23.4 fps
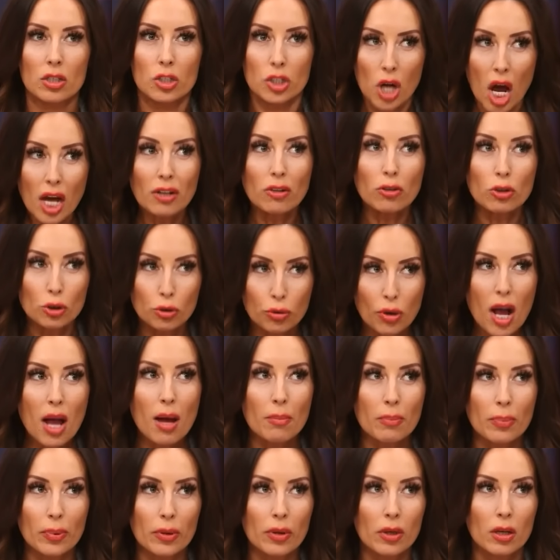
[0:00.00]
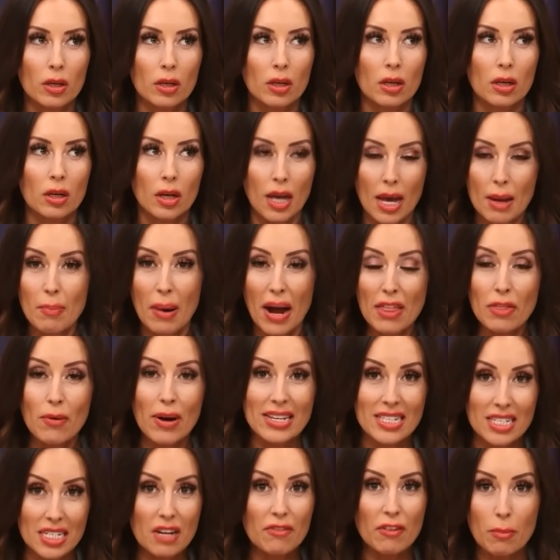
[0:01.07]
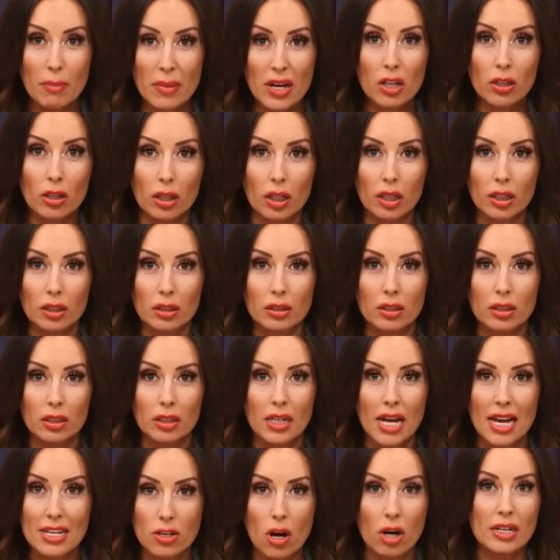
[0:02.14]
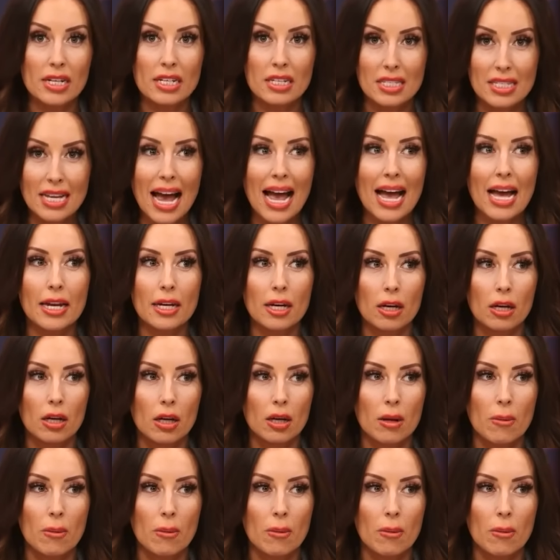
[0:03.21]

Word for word: Donald Trump, and by the way, Stephen Miller has already said,